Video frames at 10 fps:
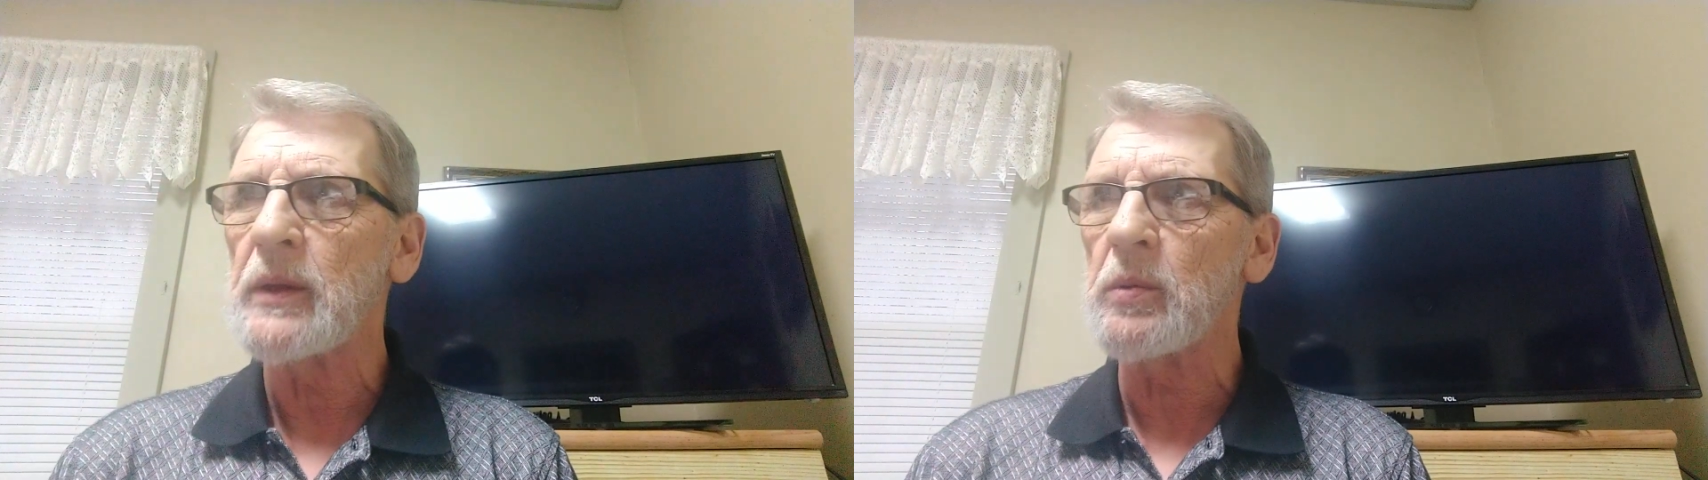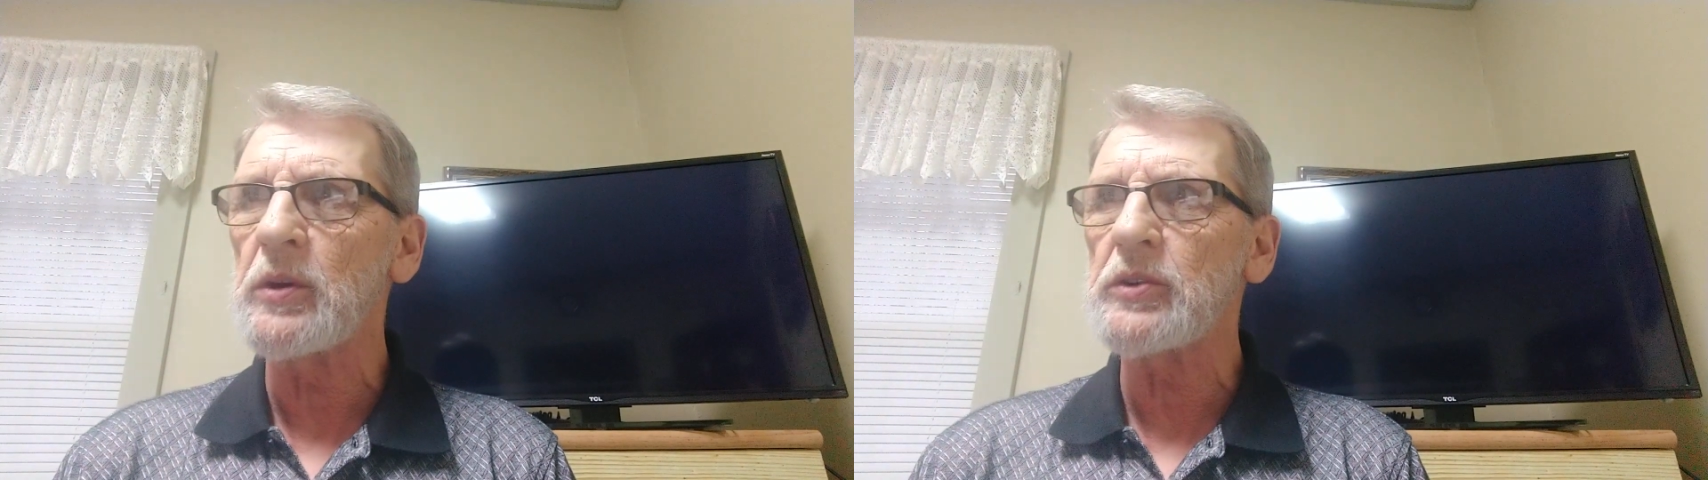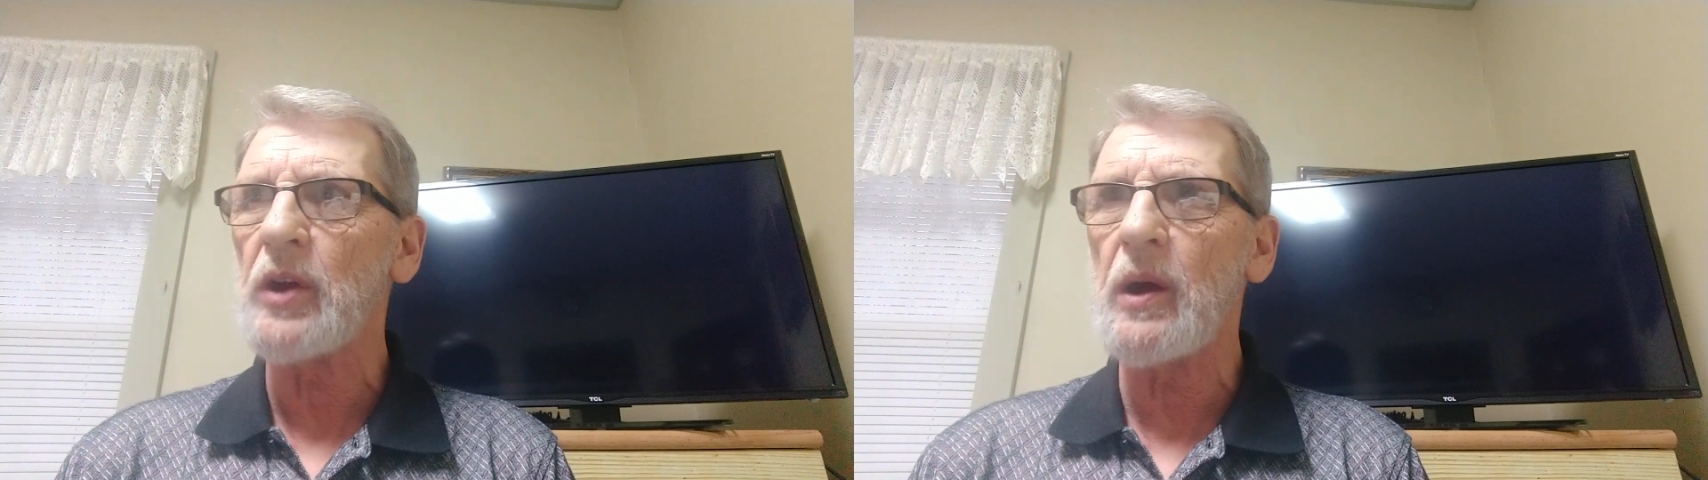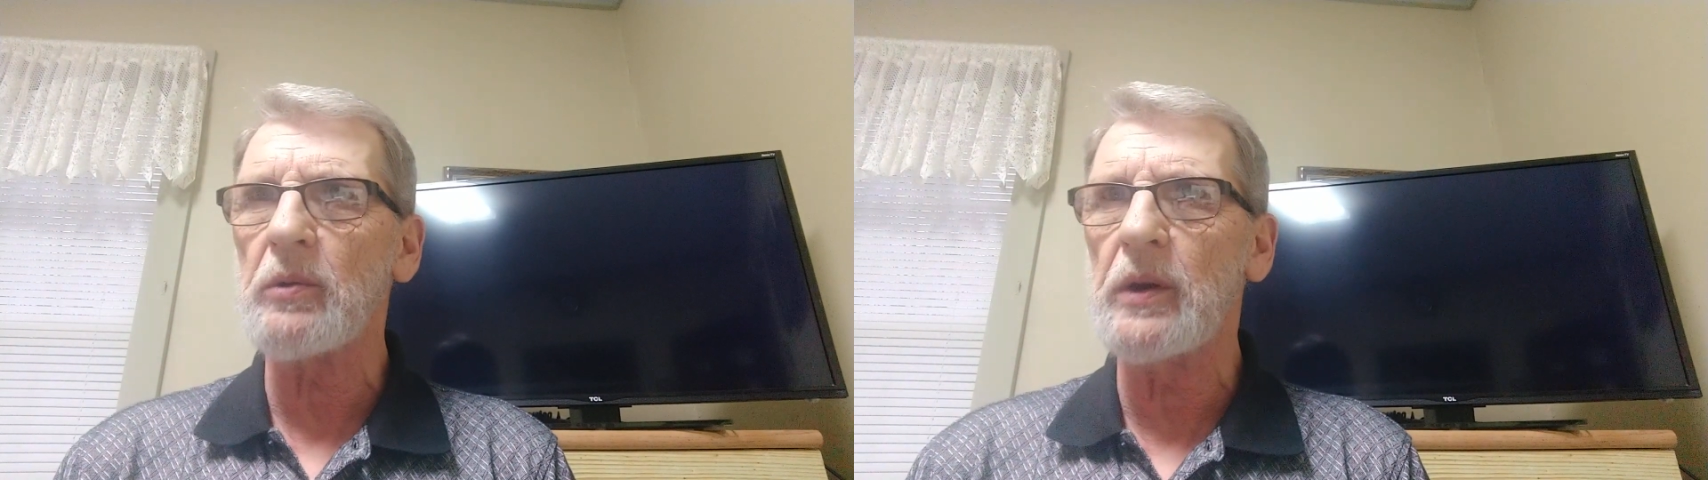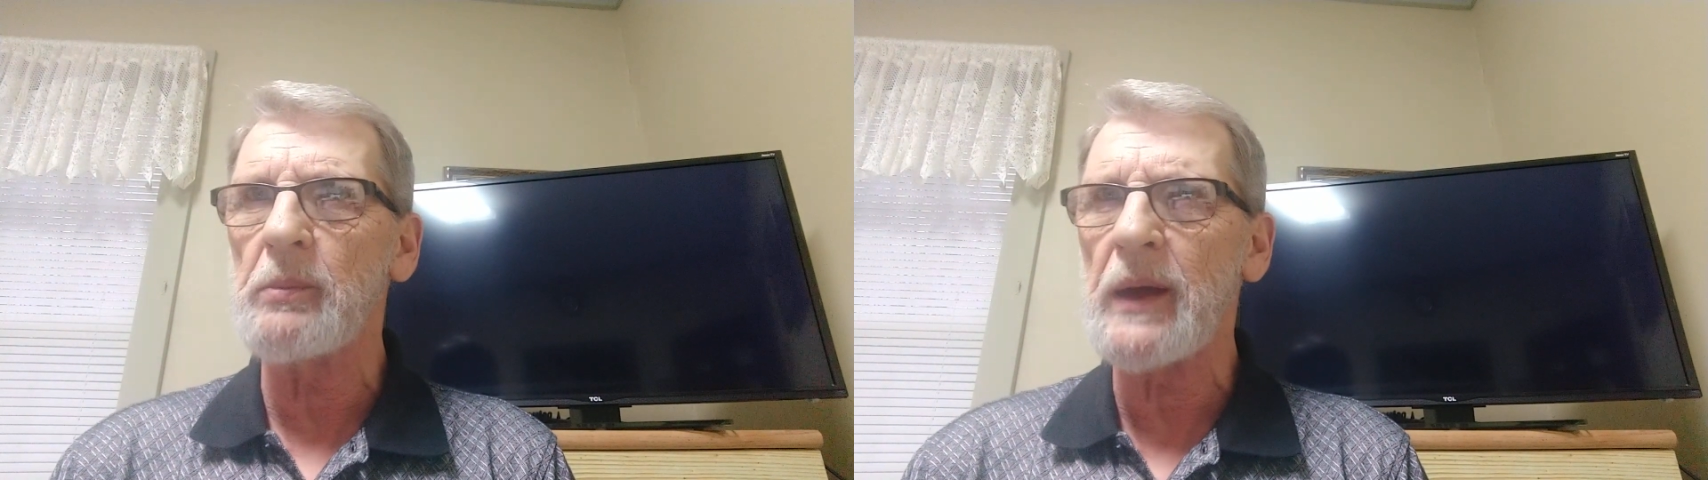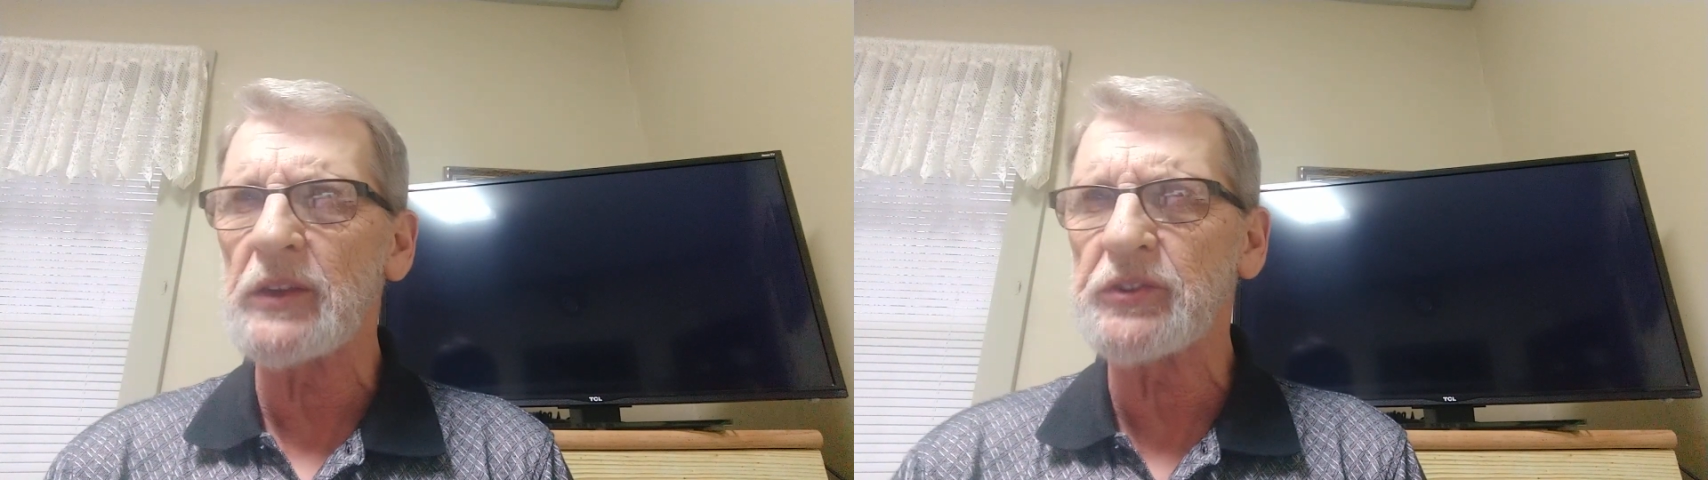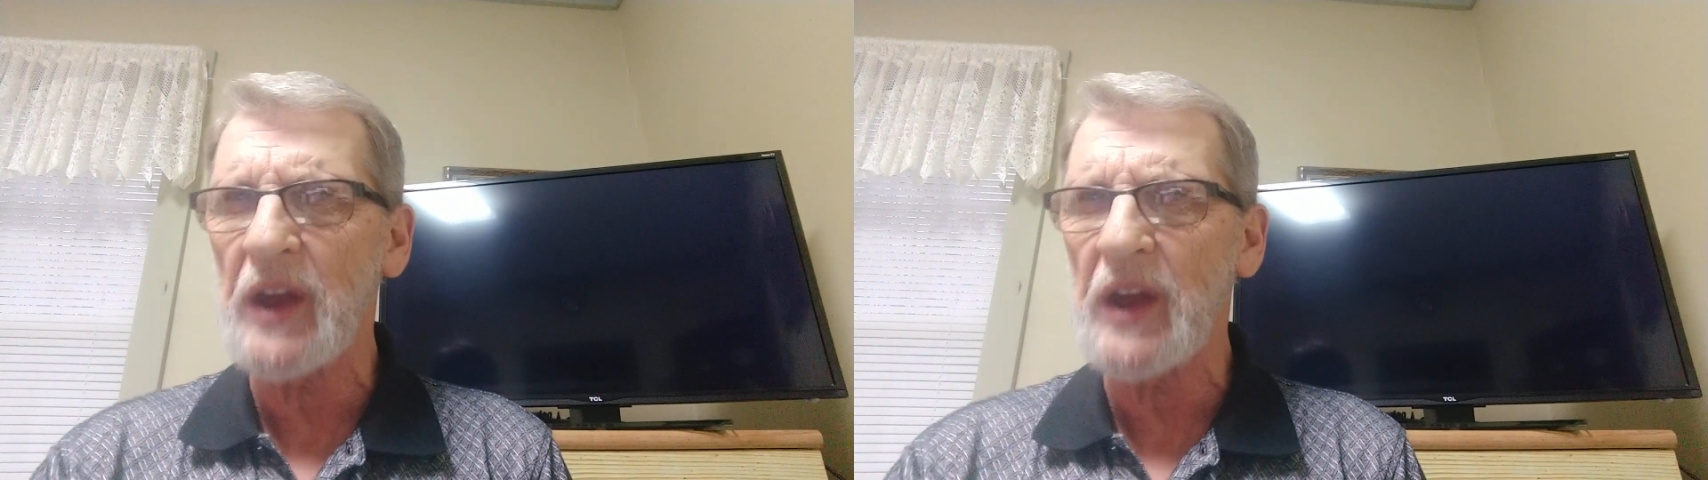that we're talking about